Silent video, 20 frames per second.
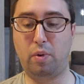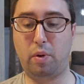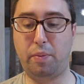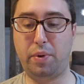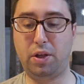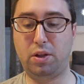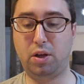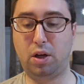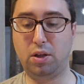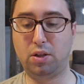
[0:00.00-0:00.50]

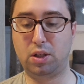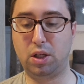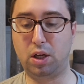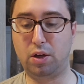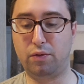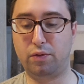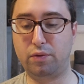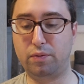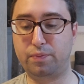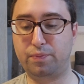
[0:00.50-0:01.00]
maybe does
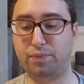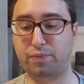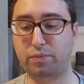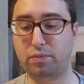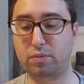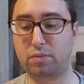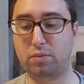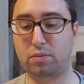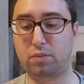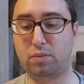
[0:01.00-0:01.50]
have
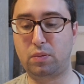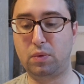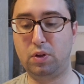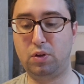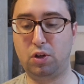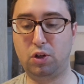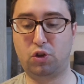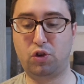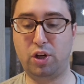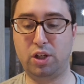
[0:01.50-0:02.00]

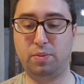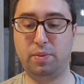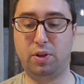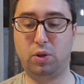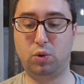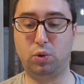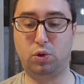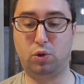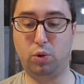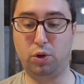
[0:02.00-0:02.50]
to transmit
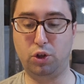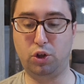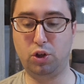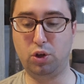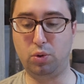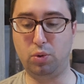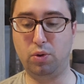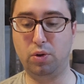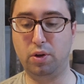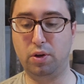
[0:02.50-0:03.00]
this to a
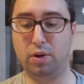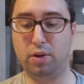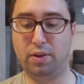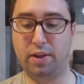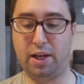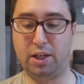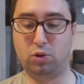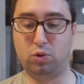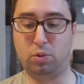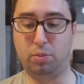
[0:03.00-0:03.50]
Jew.
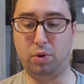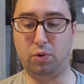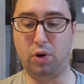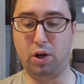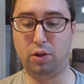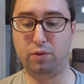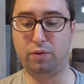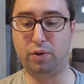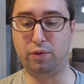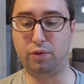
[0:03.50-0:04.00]
That's what would be
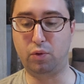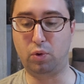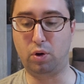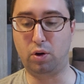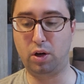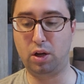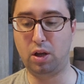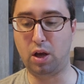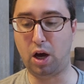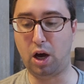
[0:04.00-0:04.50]
relevant
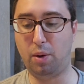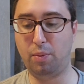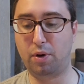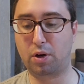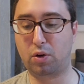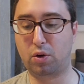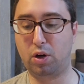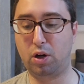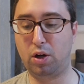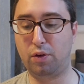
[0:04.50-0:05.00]
for. Eh, Amar
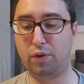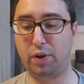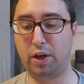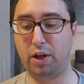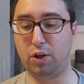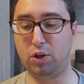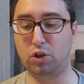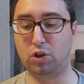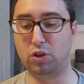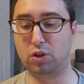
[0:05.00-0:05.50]
Krov
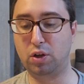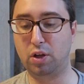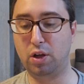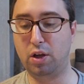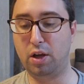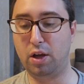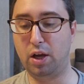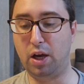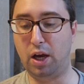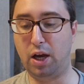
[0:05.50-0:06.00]
Ish
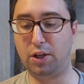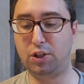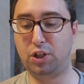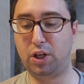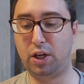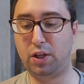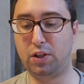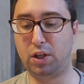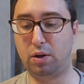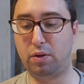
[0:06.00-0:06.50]

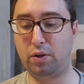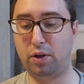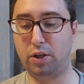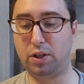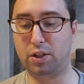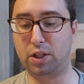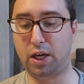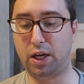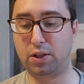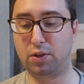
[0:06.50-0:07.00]
Asher
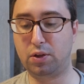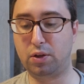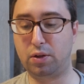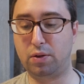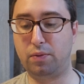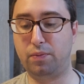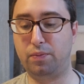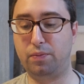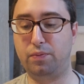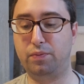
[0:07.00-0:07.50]
Yitam
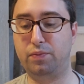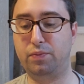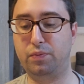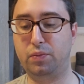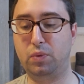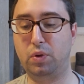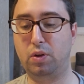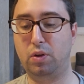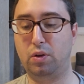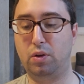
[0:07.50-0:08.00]

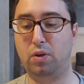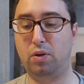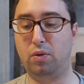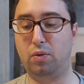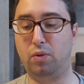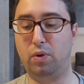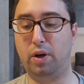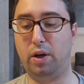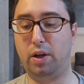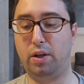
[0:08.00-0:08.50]

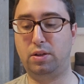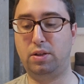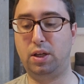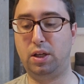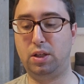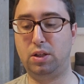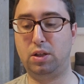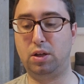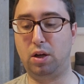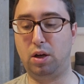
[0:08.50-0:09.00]
Right, it
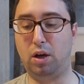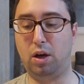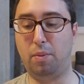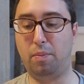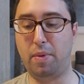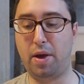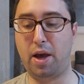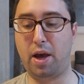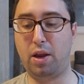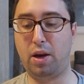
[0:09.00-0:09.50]
says a
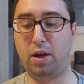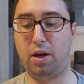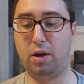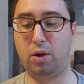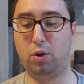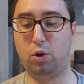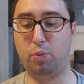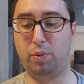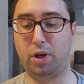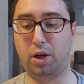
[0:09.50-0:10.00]
man
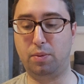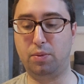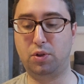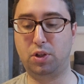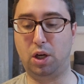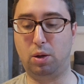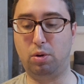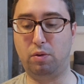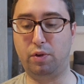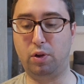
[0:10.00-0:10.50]
who becomes
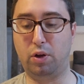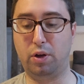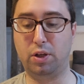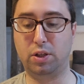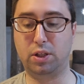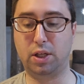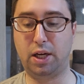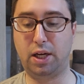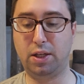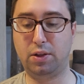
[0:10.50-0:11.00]
Tamar V'lo
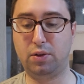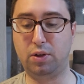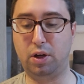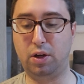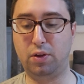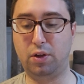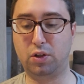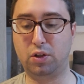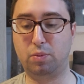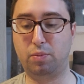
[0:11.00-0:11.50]

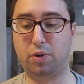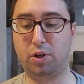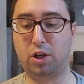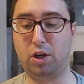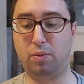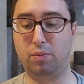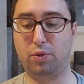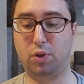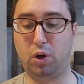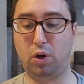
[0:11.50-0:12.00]
Yischata doesn't
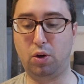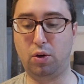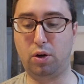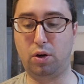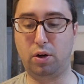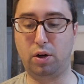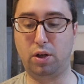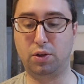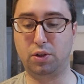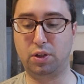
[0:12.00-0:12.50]
become
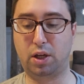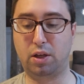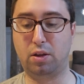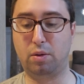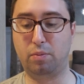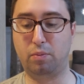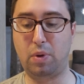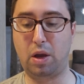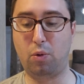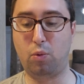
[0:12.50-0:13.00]
Torah. He doesn't get
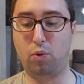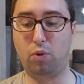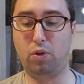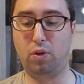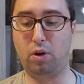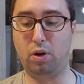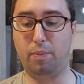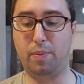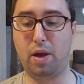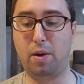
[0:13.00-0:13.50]
the May,
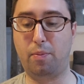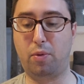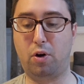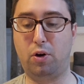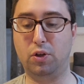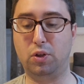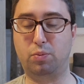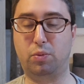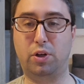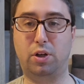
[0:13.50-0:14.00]
the May
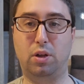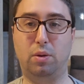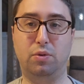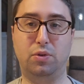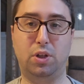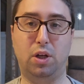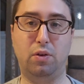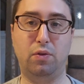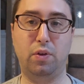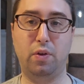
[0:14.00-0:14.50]
Parah sprinkled on
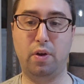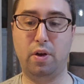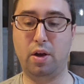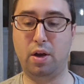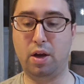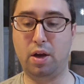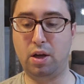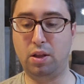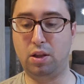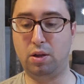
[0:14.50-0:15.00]
himself.
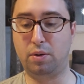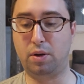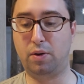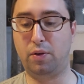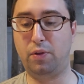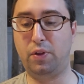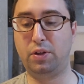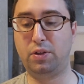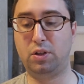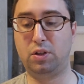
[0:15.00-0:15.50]

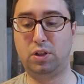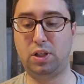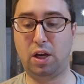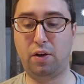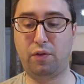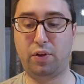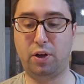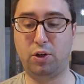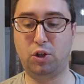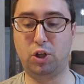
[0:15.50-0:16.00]
This is
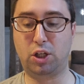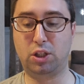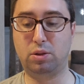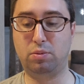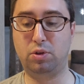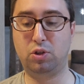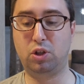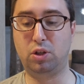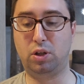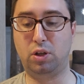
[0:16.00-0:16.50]
definitely a
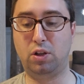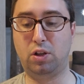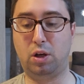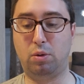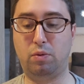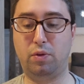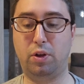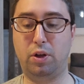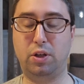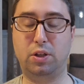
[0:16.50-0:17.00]
juxtaposition.
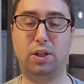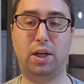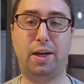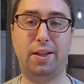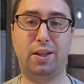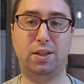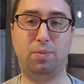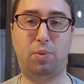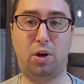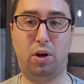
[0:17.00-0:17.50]
Yitom lo
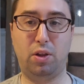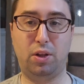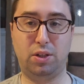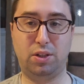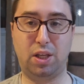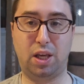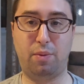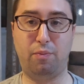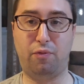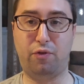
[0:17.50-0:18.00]
yischat is part of the
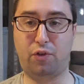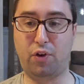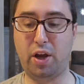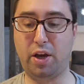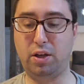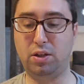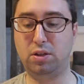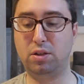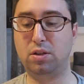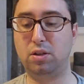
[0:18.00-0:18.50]
same
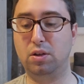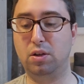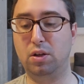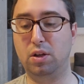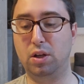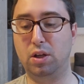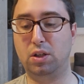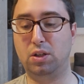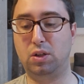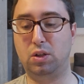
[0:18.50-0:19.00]
phrase.
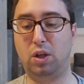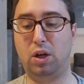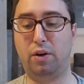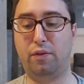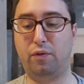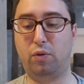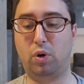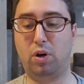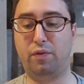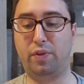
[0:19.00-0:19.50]
So
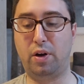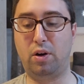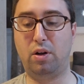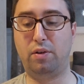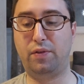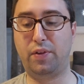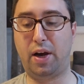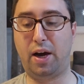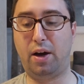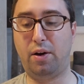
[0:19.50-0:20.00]
therefore, if they don't
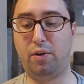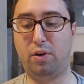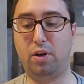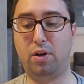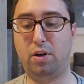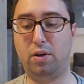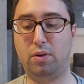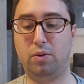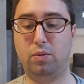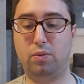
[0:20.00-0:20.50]
have
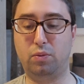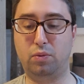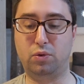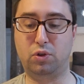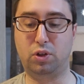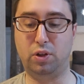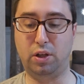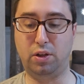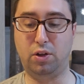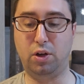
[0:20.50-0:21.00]
Tara,
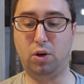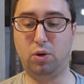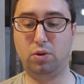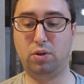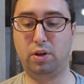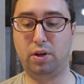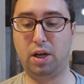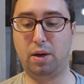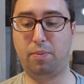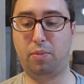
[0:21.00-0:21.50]
which they
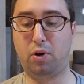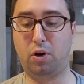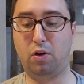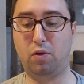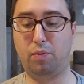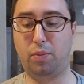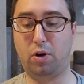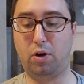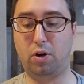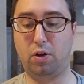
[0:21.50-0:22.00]
don't, they're not part
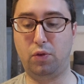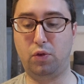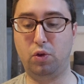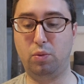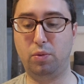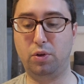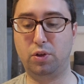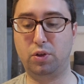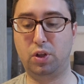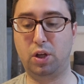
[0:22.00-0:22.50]
of
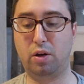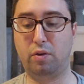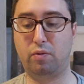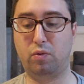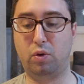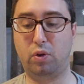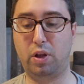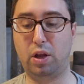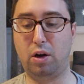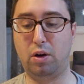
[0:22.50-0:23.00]
Paraduma, so
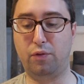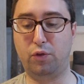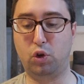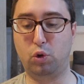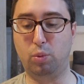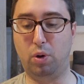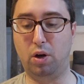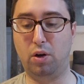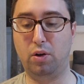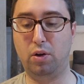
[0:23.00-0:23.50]
therefore they don't have
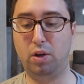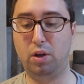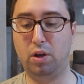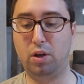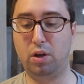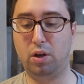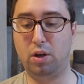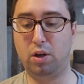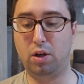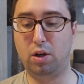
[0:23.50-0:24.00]
Tuma.
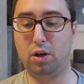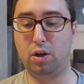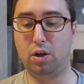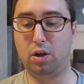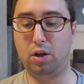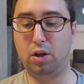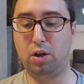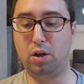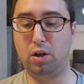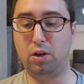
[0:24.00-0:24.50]

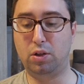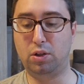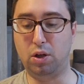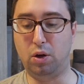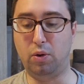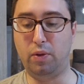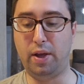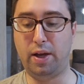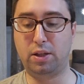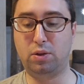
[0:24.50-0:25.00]

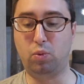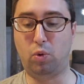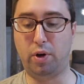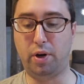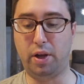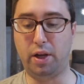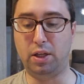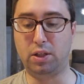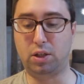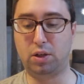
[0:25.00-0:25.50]
So that's
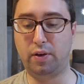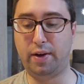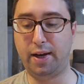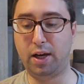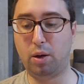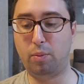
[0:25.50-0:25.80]
one answer.